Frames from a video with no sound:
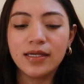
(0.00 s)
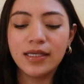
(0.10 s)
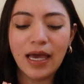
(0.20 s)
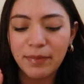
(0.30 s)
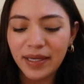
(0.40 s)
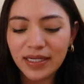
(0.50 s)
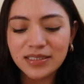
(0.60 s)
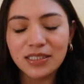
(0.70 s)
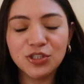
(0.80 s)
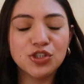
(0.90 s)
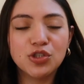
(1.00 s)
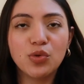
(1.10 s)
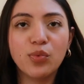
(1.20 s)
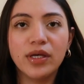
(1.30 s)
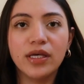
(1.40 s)
intentional
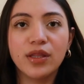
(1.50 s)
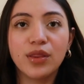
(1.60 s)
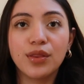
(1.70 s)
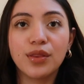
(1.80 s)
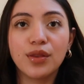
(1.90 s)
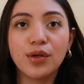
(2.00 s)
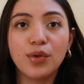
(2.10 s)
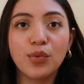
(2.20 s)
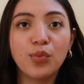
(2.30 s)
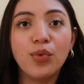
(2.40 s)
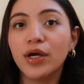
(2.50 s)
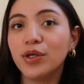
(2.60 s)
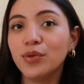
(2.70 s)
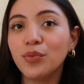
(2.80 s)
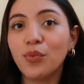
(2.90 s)
with what
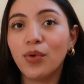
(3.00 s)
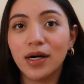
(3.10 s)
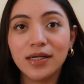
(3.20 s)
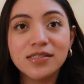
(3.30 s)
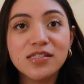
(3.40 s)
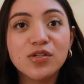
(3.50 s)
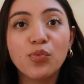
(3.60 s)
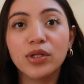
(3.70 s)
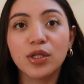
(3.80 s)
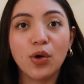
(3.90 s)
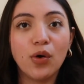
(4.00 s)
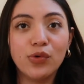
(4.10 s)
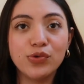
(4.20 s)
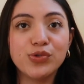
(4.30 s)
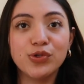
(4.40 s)
you want, what the
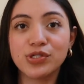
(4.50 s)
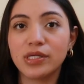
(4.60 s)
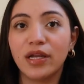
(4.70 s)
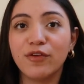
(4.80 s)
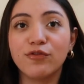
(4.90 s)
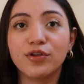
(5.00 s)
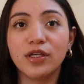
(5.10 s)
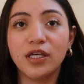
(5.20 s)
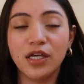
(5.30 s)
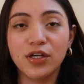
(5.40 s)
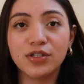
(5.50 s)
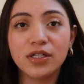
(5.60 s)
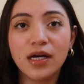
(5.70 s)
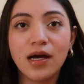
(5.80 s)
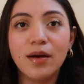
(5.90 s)
goals you're setting for the year to
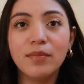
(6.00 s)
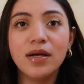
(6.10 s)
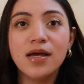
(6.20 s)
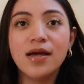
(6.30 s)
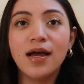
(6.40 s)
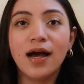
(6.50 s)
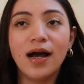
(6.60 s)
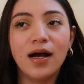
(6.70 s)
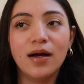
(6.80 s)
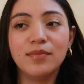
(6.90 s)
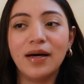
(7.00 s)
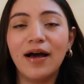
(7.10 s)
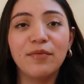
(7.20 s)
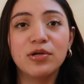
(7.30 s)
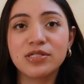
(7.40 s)
come.
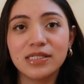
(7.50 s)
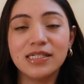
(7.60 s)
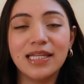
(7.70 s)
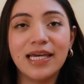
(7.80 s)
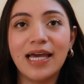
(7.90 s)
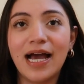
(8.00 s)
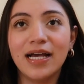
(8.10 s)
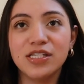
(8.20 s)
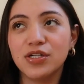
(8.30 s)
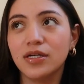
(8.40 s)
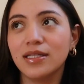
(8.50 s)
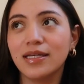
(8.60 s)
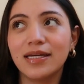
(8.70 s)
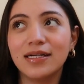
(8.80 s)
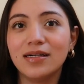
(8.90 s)
Personally, I took
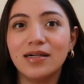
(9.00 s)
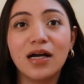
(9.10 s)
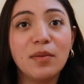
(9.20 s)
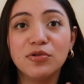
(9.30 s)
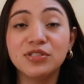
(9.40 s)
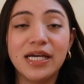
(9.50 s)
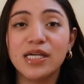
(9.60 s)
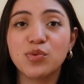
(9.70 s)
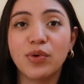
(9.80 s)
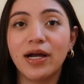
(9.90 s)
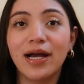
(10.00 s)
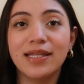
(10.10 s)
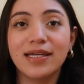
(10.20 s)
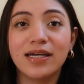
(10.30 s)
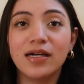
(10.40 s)
like a couple days where I
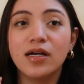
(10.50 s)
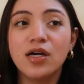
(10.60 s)
like